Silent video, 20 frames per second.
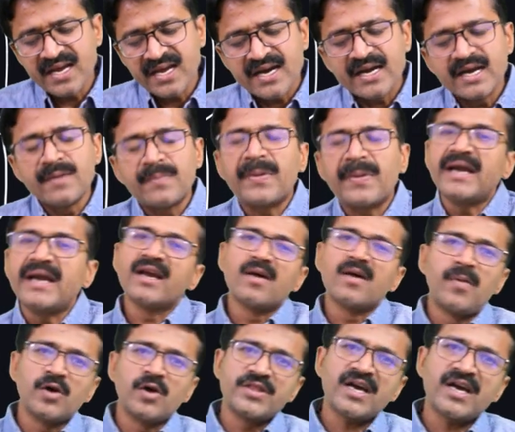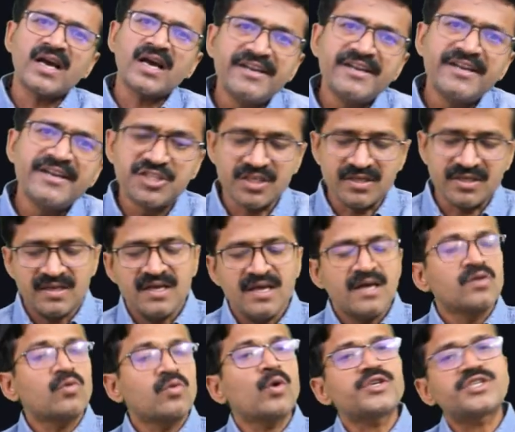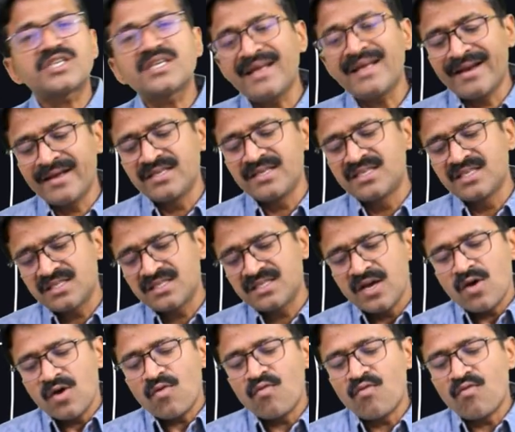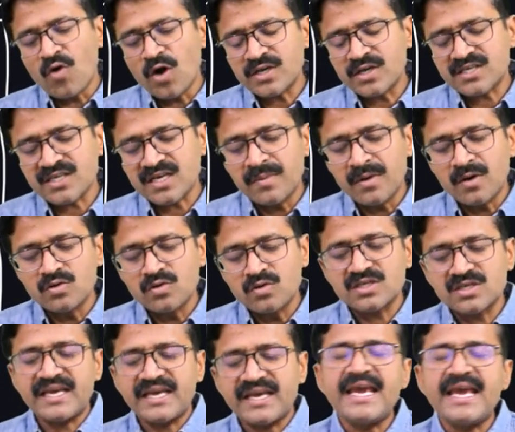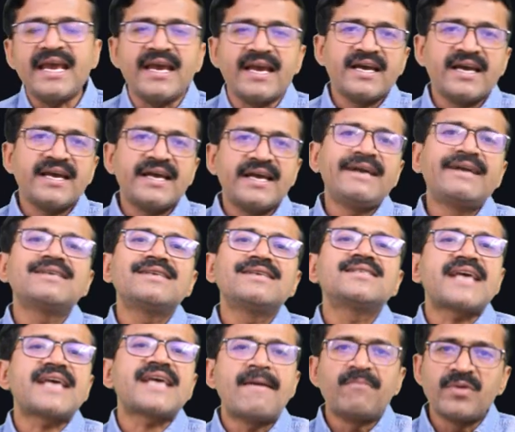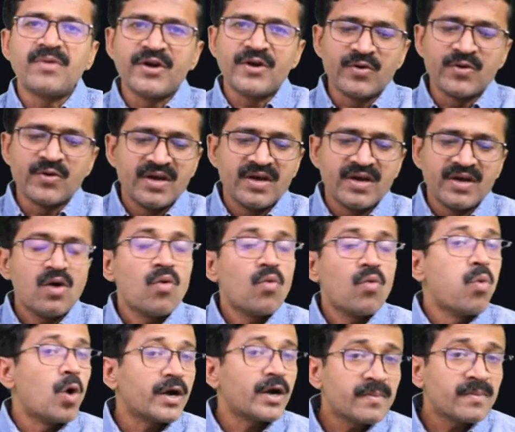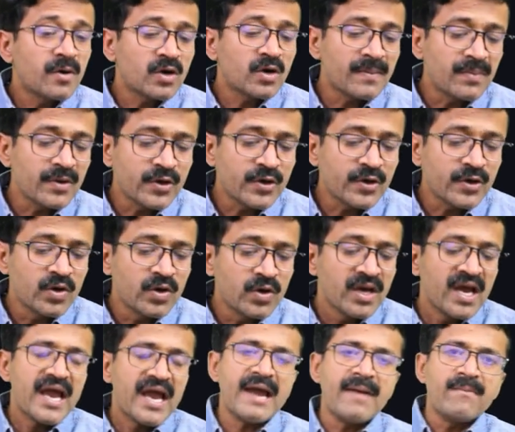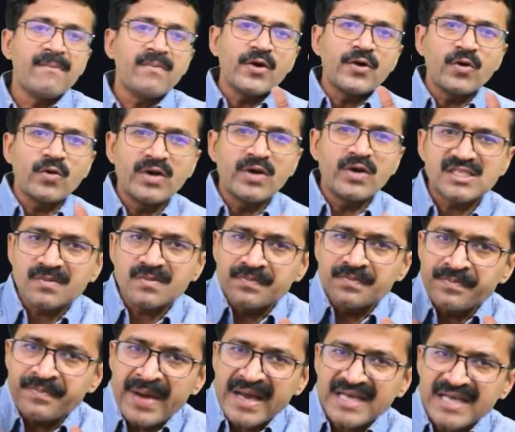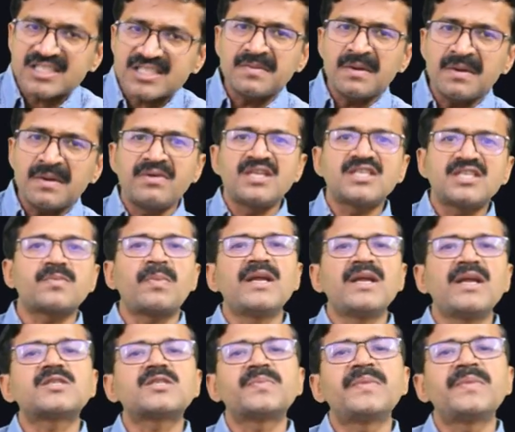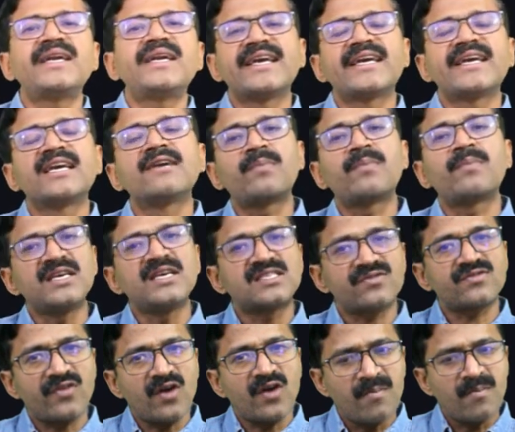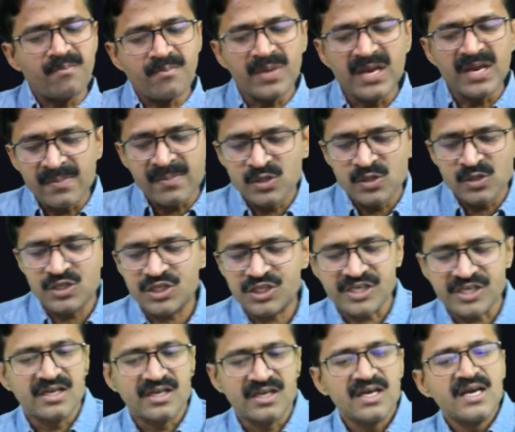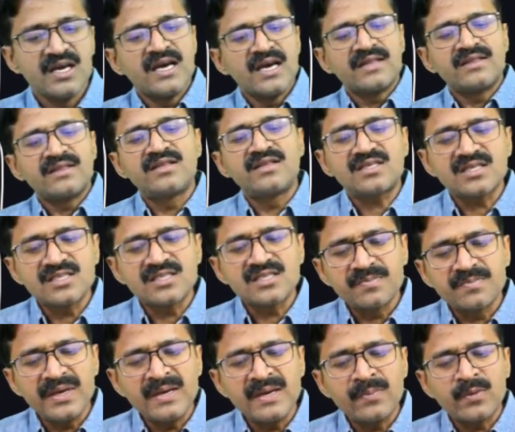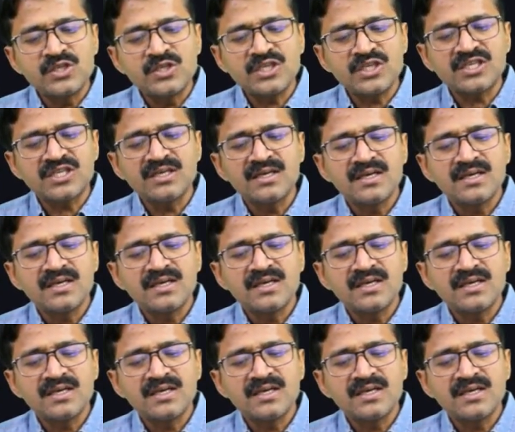depending upon the condition. Question arises, what about A? It is amplitude. What about amplitude? Amplitude is maximum displacement taking place from mean position. This is mean position